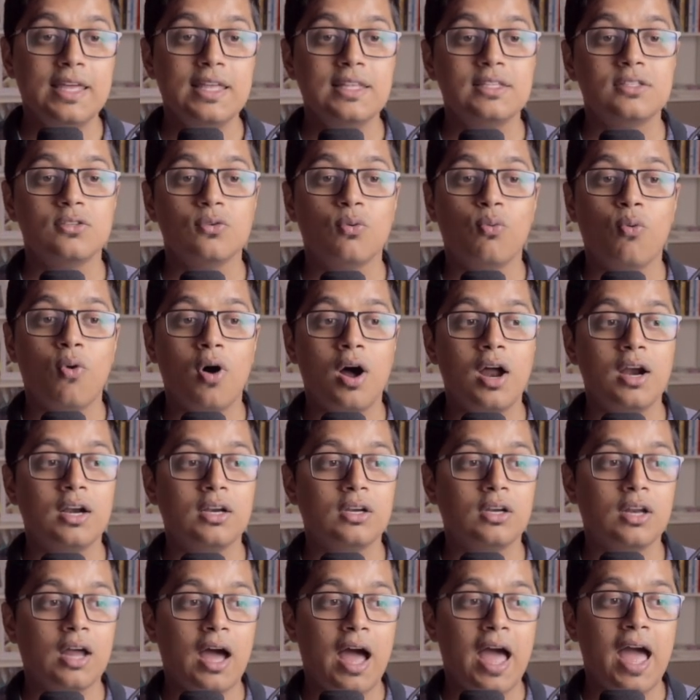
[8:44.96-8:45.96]
is
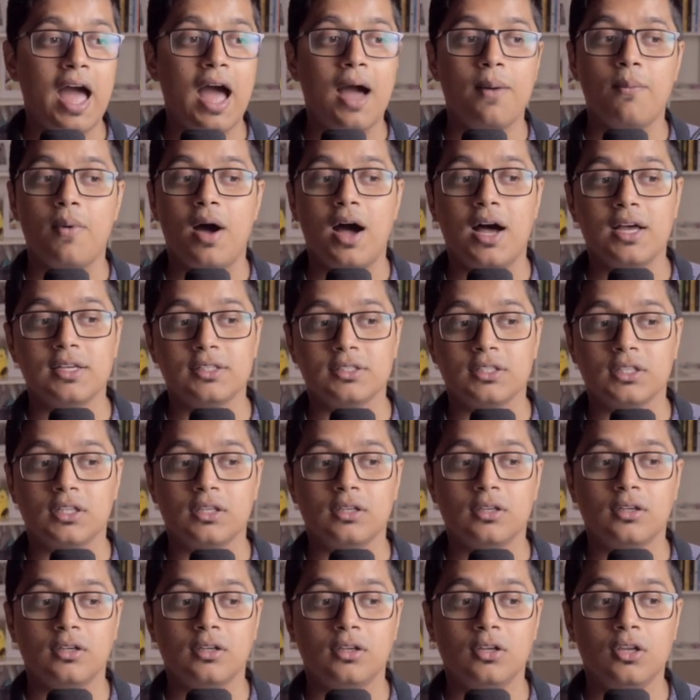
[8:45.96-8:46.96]
what I have asked
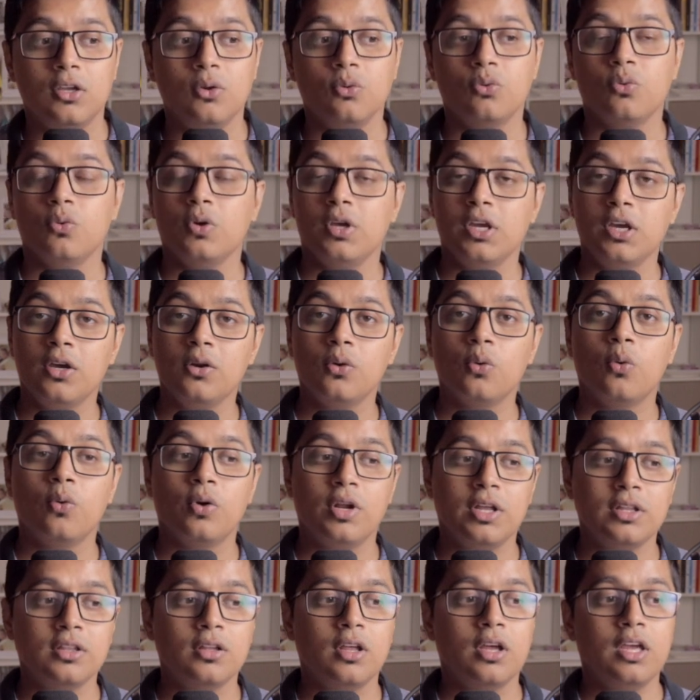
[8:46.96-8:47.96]
you to
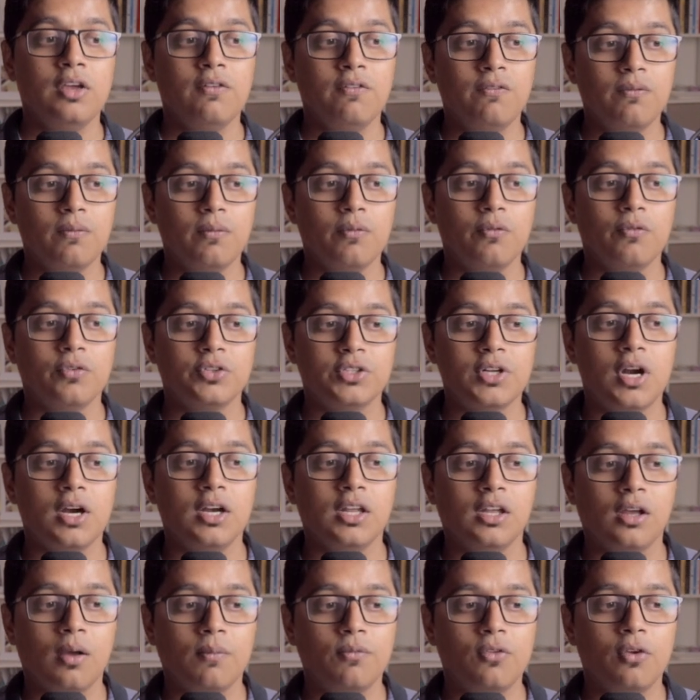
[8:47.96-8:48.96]
ignore in the
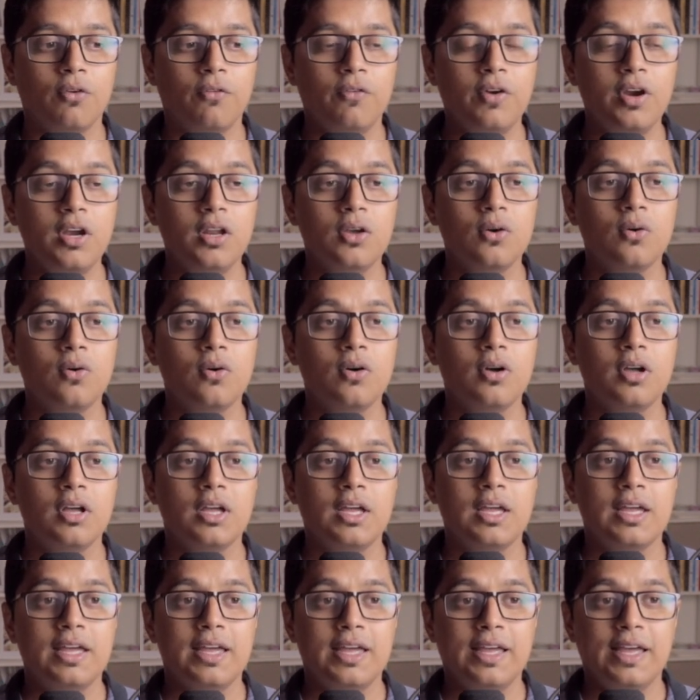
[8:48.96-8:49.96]
starting of the video
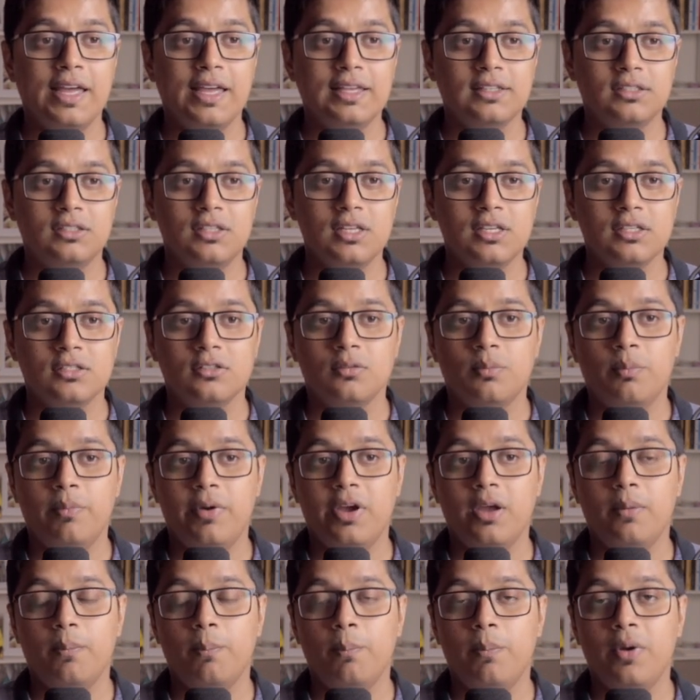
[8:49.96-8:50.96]
is this
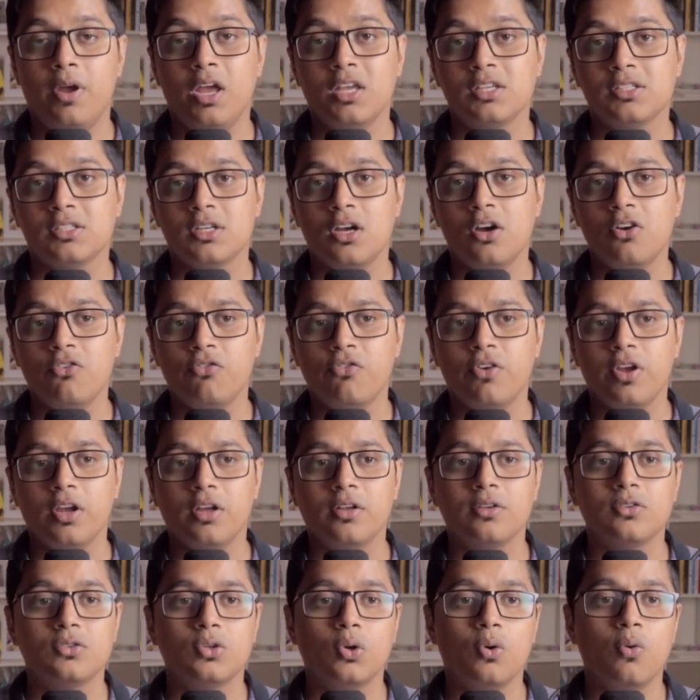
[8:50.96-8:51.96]
base
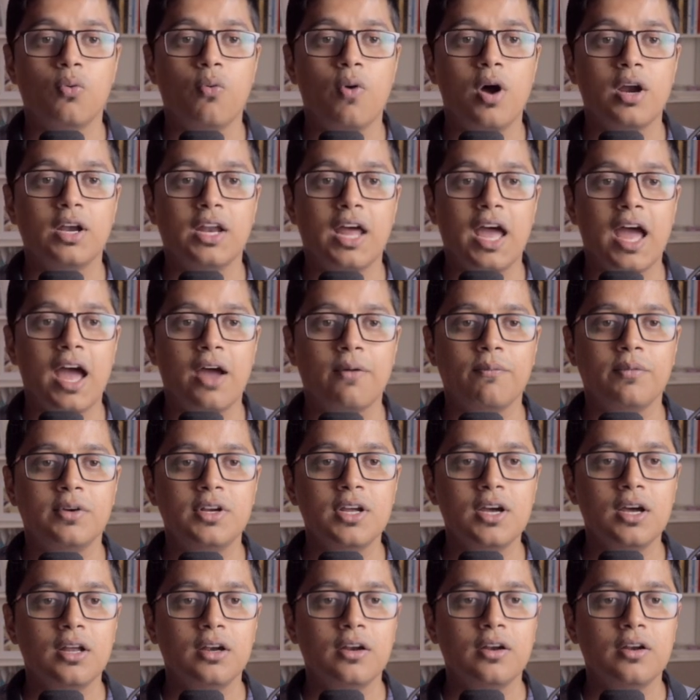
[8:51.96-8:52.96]
config. So what I have
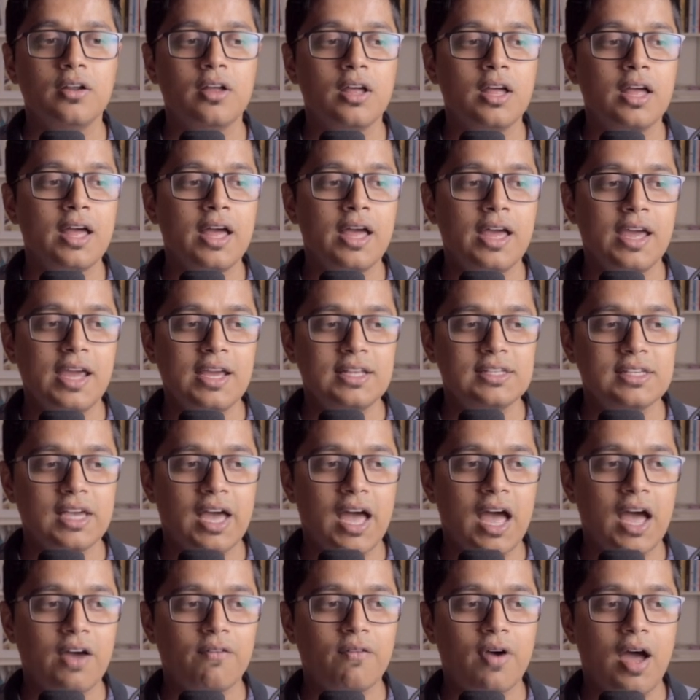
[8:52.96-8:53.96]
done is
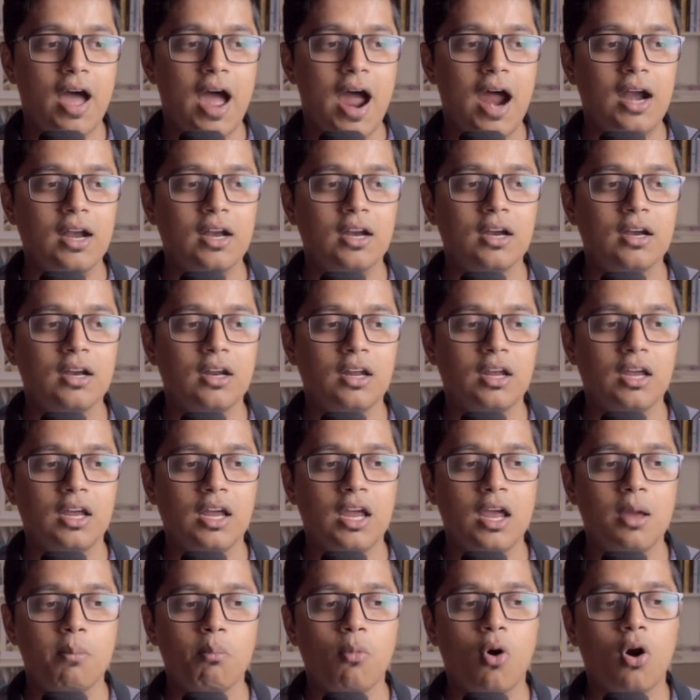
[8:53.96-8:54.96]
I have added
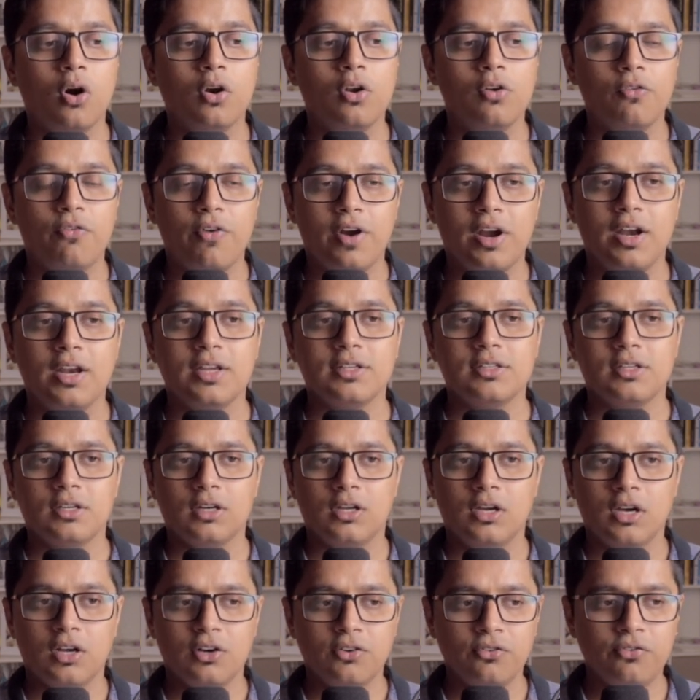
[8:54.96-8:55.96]
a module
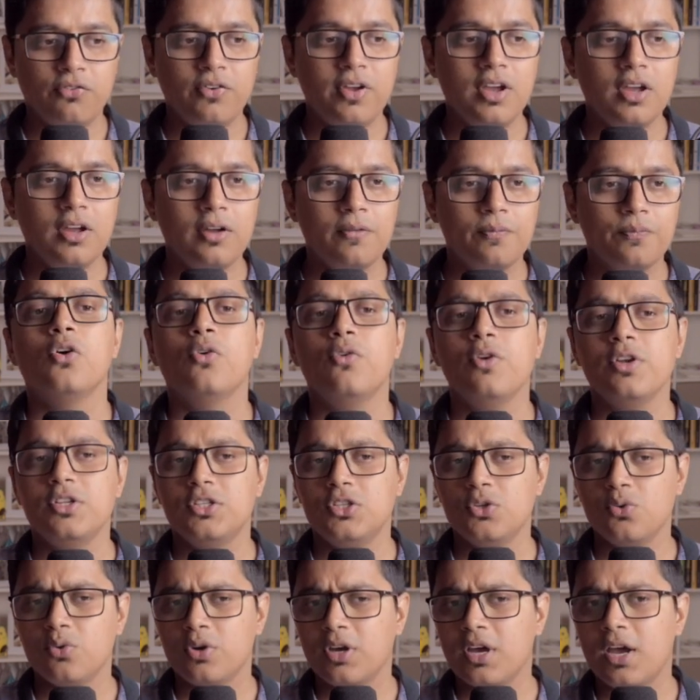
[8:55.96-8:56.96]
federation config
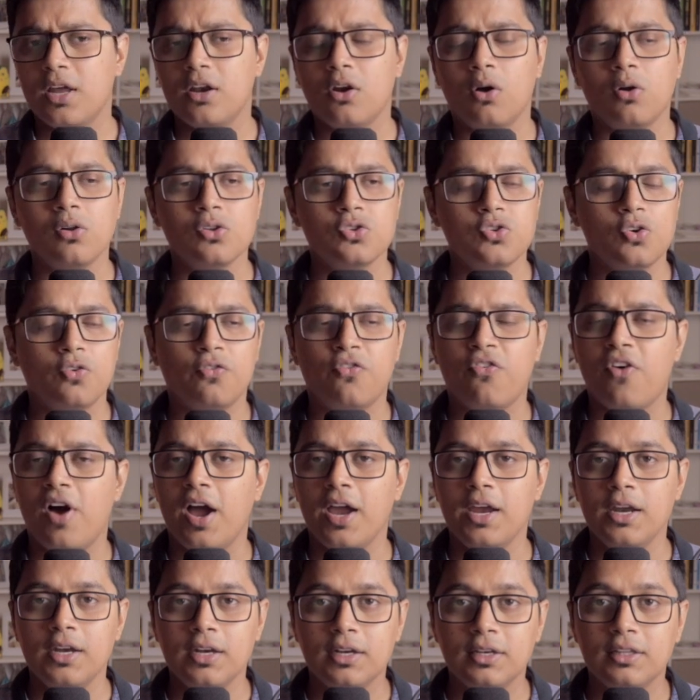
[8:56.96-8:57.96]
which you can also
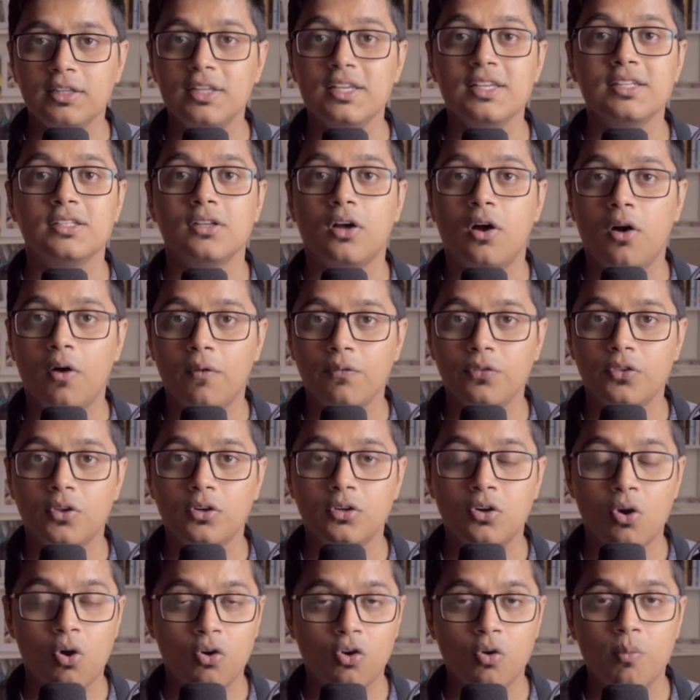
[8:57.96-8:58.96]
find this on
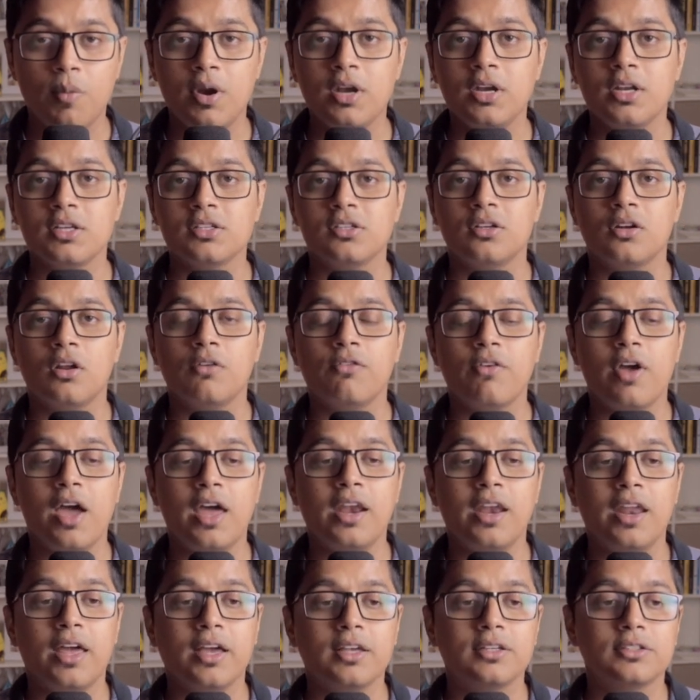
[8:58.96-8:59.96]
the documentation of
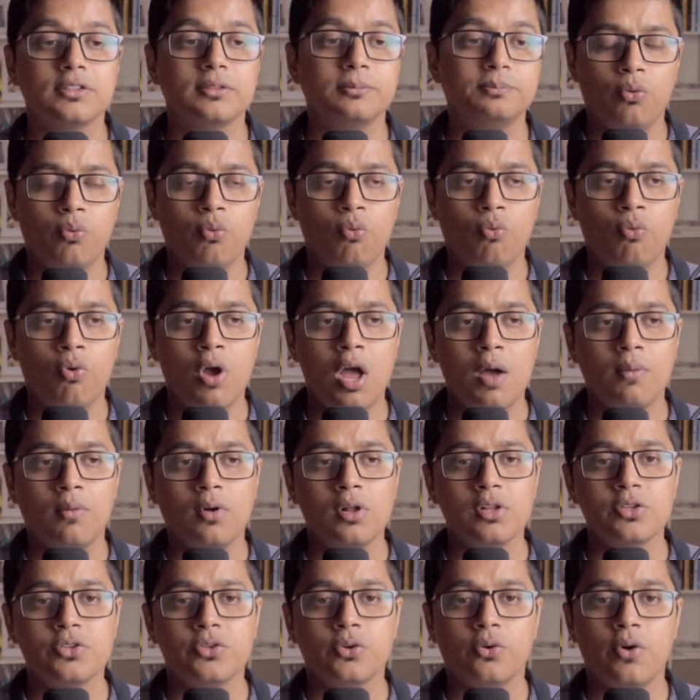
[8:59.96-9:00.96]
NX. We have
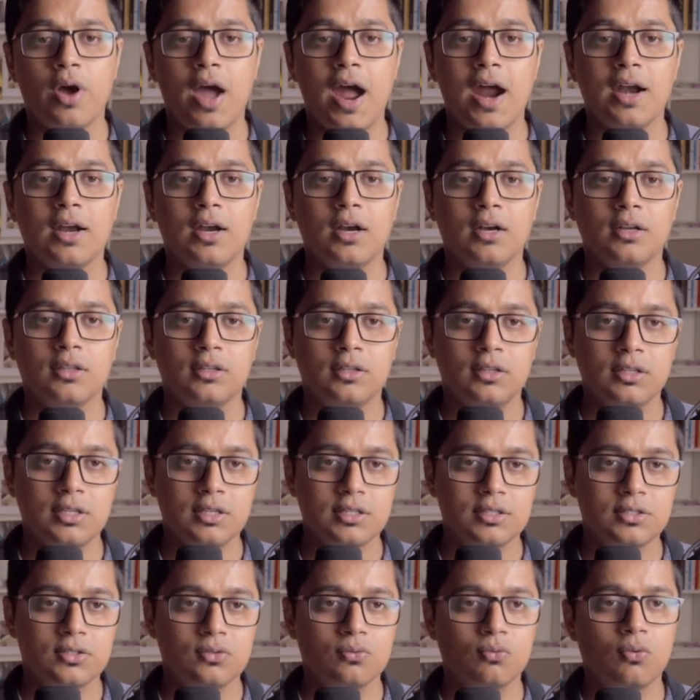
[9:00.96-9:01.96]
also added
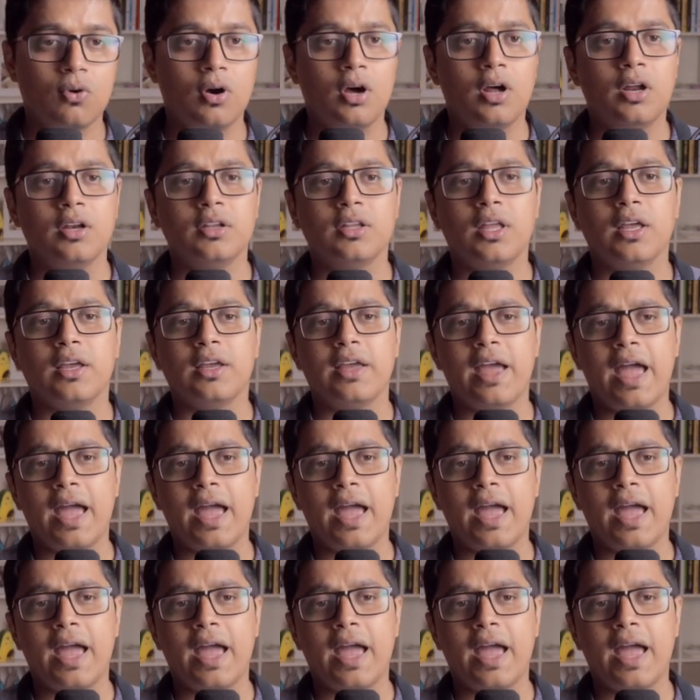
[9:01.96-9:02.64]
this one like